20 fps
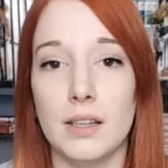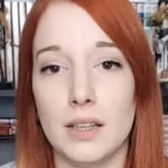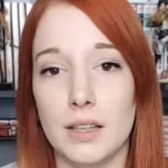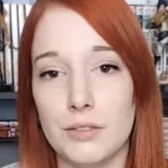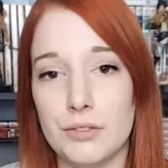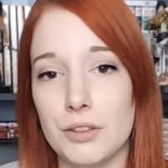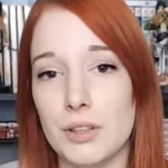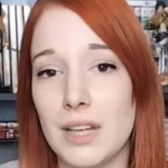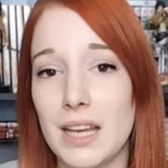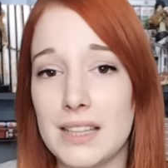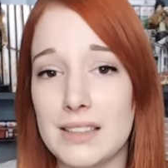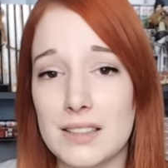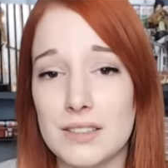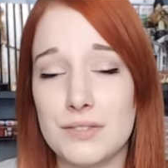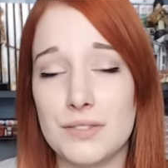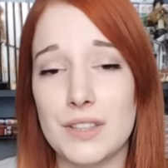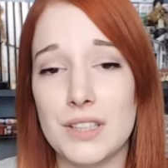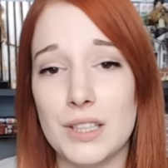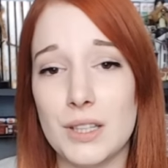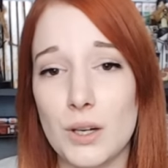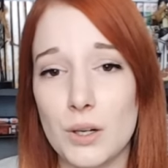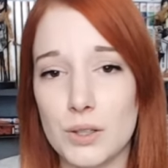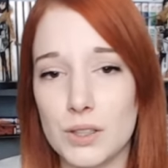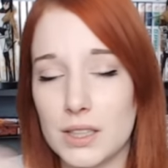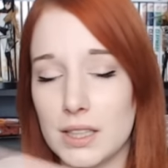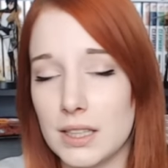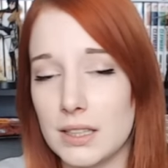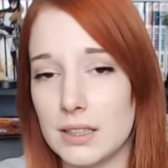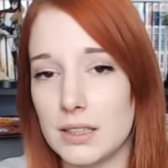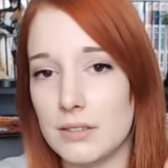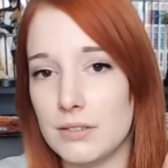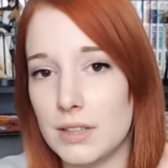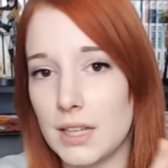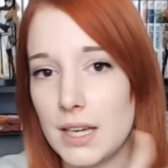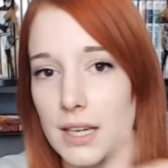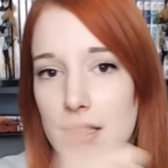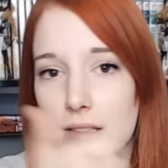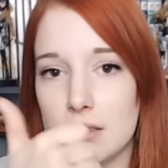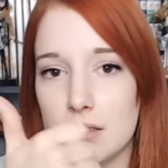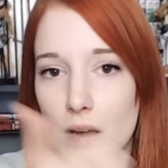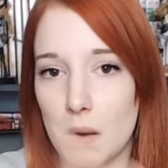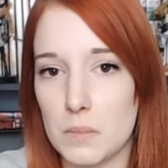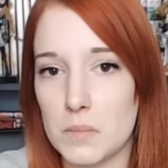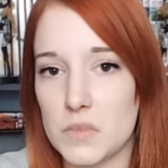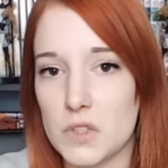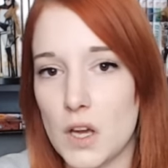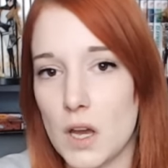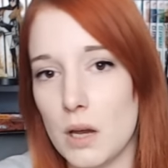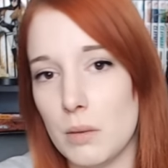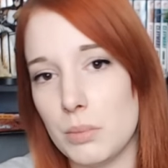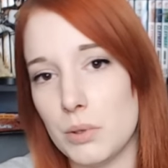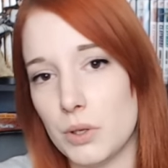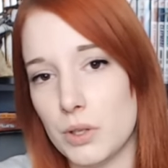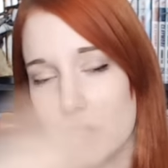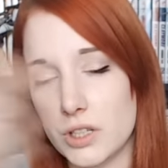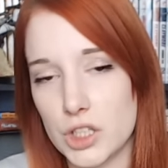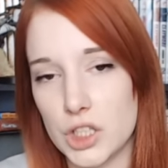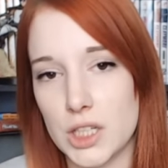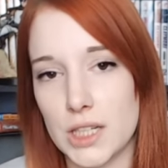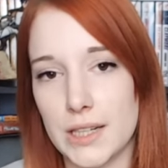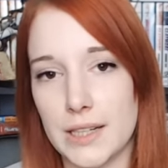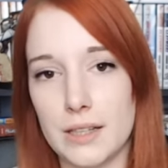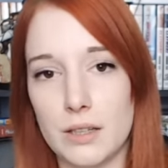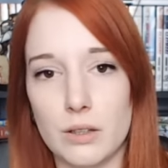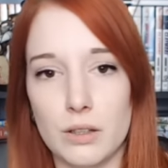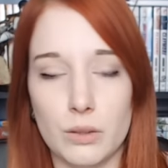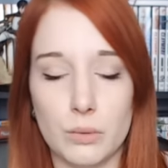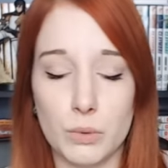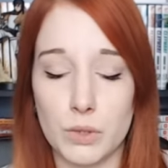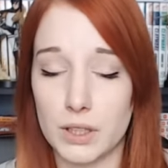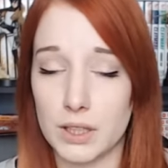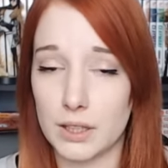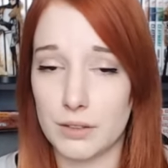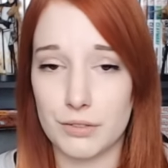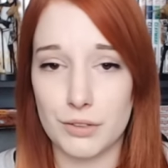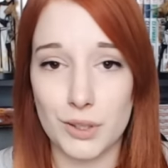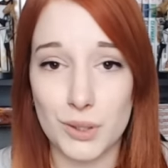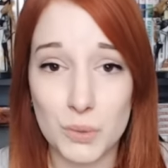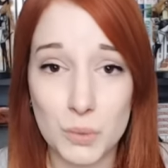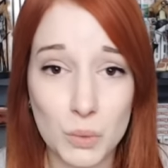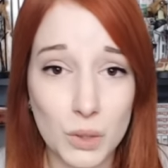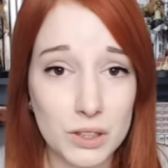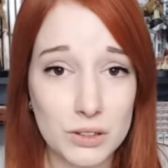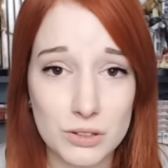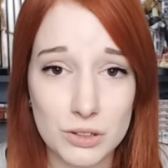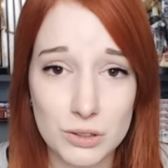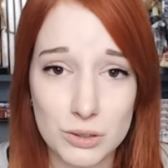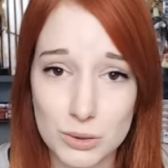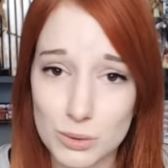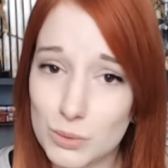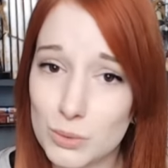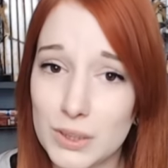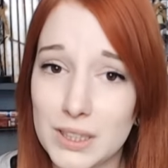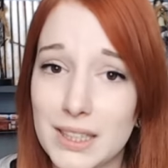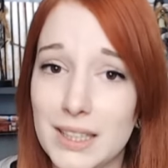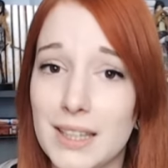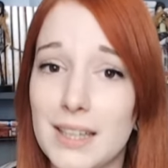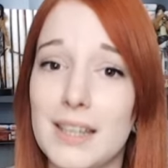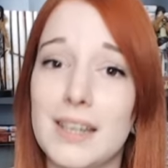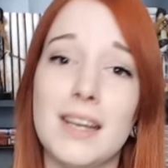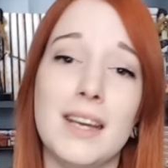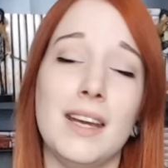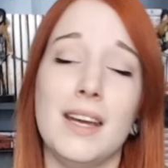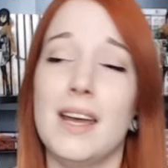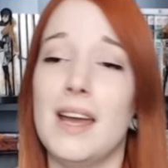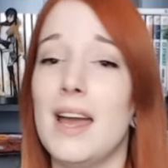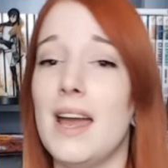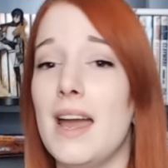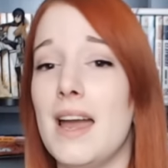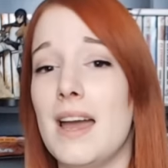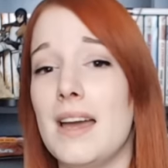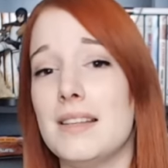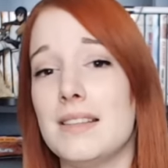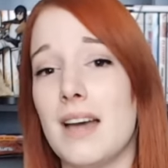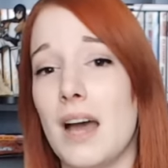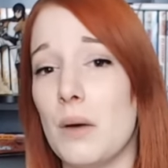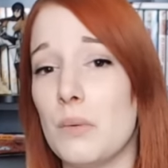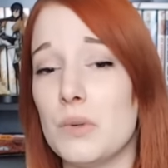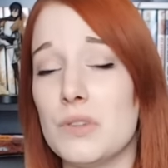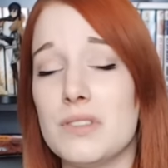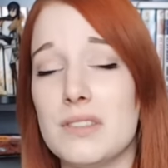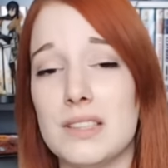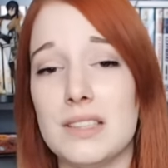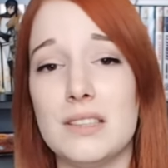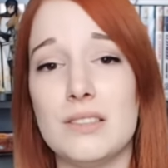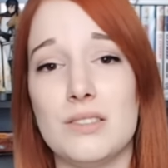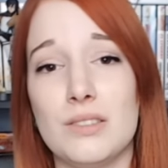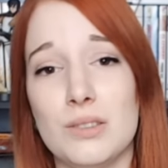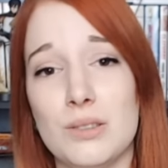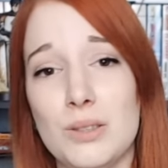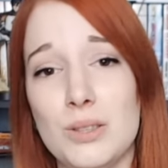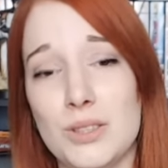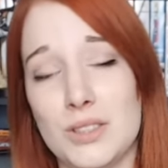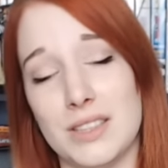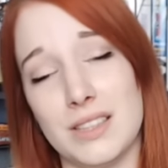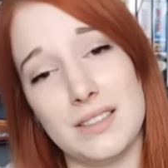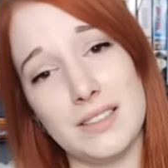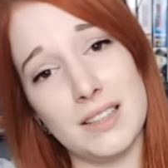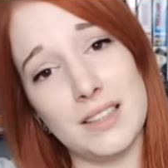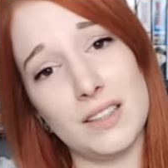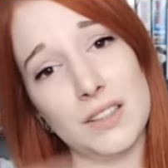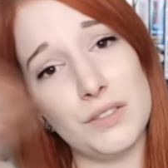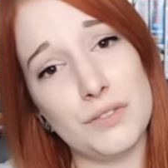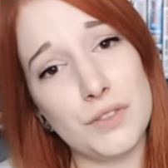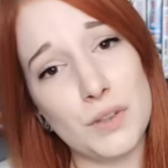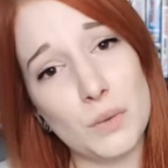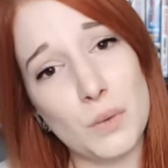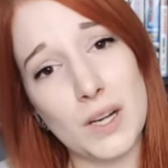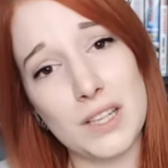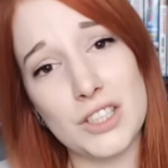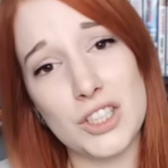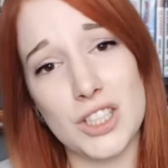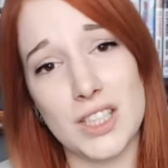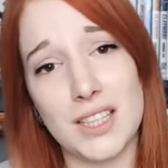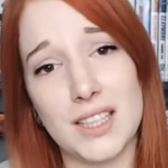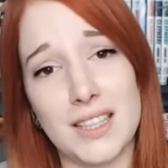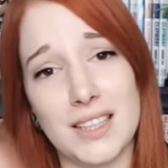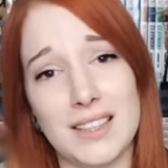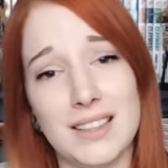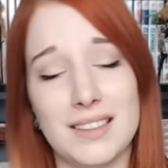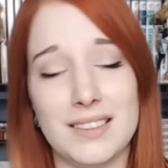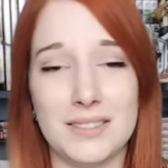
If you like this video, you can give it a thumbs up or share or whatever you want to do with it. And I will see you soon. Thank you for watching.